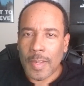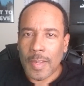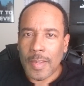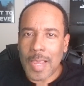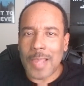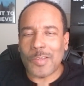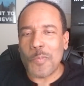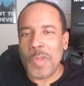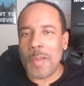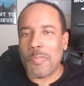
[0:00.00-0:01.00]
yeah, so
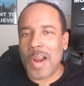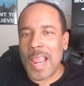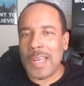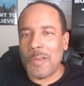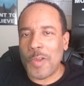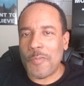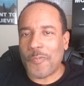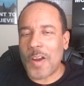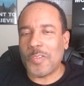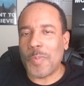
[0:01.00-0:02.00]
me and Brandy, we
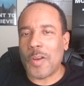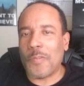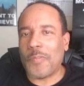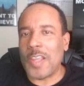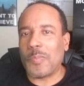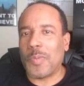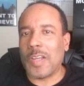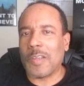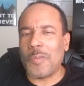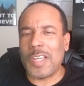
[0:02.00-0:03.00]
first met on
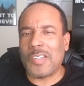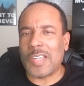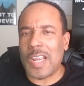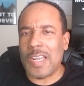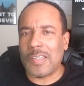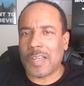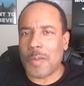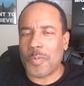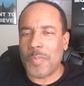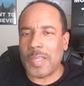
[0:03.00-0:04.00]
Facebook and we exchanged a
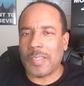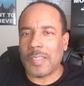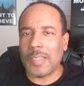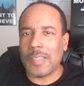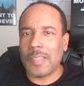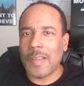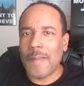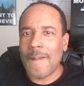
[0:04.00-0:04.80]
couple messages.